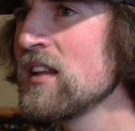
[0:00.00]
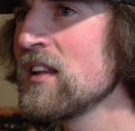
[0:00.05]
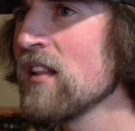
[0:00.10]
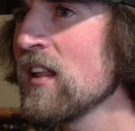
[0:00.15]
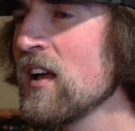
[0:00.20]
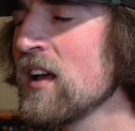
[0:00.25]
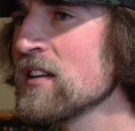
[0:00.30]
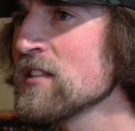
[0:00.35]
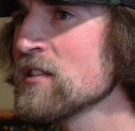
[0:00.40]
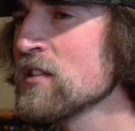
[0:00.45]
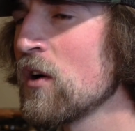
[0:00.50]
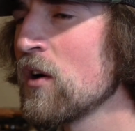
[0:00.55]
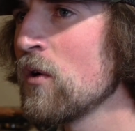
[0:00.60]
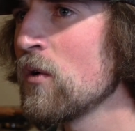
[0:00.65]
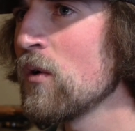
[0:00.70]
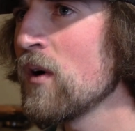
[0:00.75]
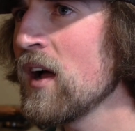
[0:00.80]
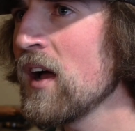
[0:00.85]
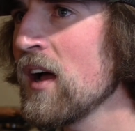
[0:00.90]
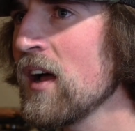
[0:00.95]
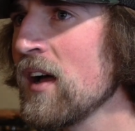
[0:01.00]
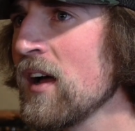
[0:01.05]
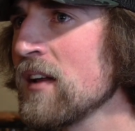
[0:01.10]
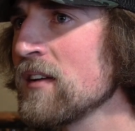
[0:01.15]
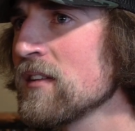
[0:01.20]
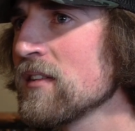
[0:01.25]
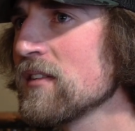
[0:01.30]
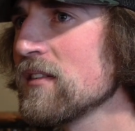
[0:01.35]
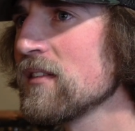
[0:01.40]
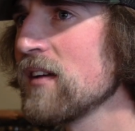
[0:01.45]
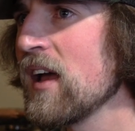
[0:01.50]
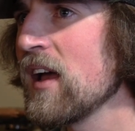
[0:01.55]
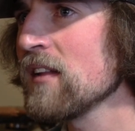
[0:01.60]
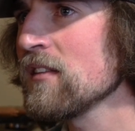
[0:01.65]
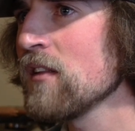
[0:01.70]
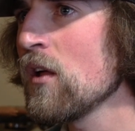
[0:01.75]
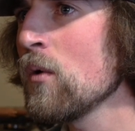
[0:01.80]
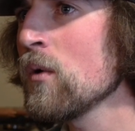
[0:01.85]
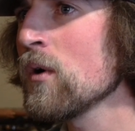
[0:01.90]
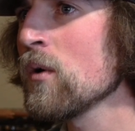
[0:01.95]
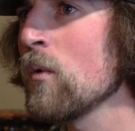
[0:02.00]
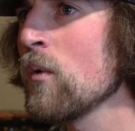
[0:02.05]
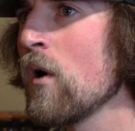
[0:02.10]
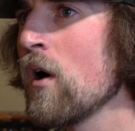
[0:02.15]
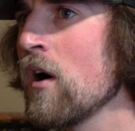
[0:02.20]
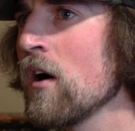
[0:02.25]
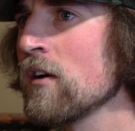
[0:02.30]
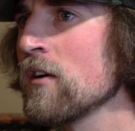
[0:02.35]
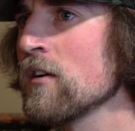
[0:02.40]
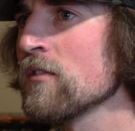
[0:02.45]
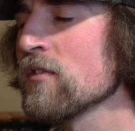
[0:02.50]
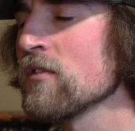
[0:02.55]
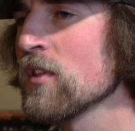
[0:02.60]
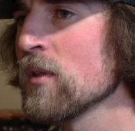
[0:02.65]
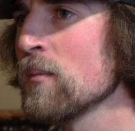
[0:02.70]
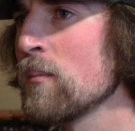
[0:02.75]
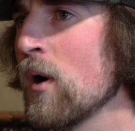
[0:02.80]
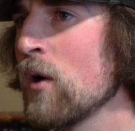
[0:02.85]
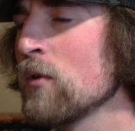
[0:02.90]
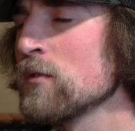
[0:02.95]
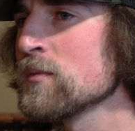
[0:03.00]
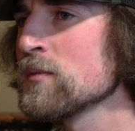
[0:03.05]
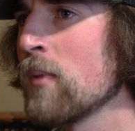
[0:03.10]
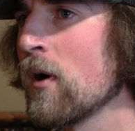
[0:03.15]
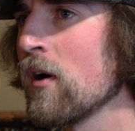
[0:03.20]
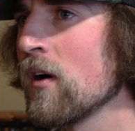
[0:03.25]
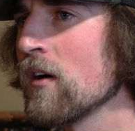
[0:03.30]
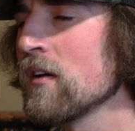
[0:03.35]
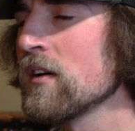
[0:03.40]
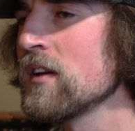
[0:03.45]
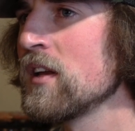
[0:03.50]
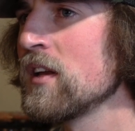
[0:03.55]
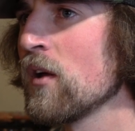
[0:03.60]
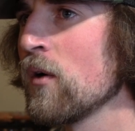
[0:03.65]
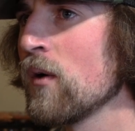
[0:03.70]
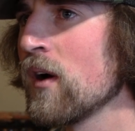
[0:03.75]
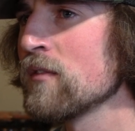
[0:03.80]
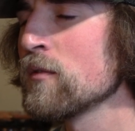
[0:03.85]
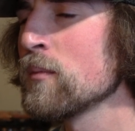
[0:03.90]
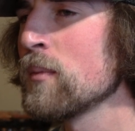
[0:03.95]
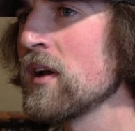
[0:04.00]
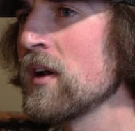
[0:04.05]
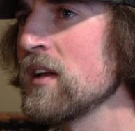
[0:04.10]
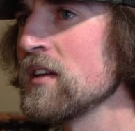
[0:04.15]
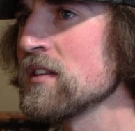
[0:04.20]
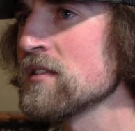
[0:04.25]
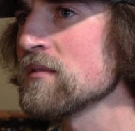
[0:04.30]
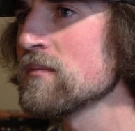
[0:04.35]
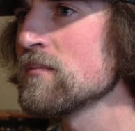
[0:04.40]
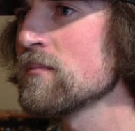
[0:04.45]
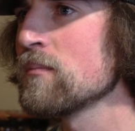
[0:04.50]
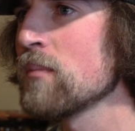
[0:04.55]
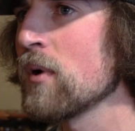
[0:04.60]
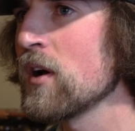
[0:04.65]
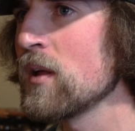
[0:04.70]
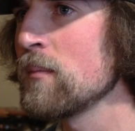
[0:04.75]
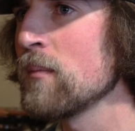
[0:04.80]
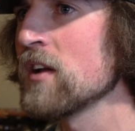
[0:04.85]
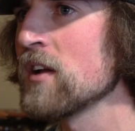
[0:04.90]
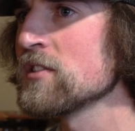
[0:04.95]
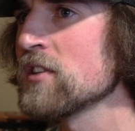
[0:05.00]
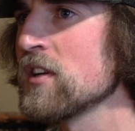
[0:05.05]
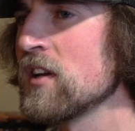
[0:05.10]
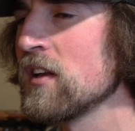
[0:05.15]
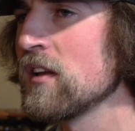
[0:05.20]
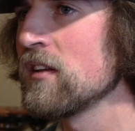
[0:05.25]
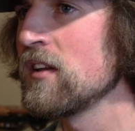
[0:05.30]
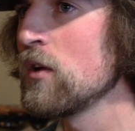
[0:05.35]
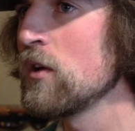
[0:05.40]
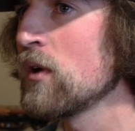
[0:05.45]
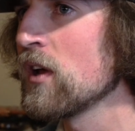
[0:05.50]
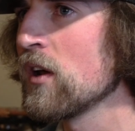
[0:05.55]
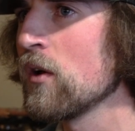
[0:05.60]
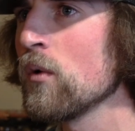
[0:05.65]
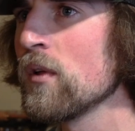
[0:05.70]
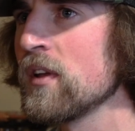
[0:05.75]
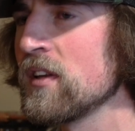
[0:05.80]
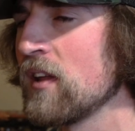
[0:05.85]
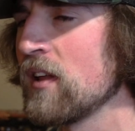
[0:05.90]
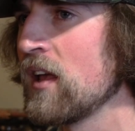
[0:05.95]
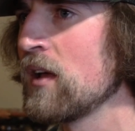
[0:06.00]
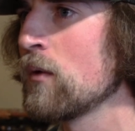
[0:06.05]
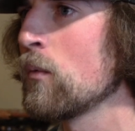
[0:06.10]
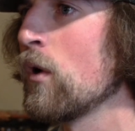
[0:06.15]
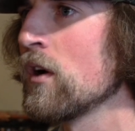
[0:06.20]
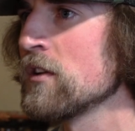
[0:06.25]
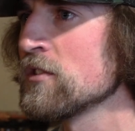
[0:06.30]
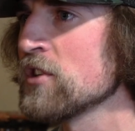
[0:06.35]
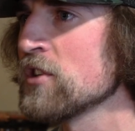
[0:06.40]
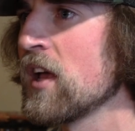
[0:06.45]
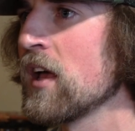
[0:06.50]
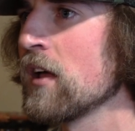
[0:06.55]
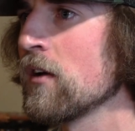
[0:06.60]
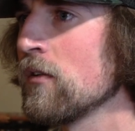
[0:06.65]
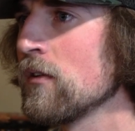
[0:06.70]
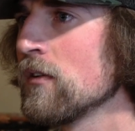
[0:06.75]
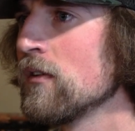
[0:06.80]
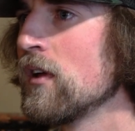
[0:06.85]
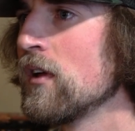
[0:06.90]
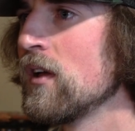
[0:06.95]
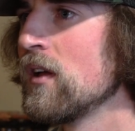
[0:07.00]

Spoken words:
at lower water, for the most part, everybody's pretty much you can only take one channel.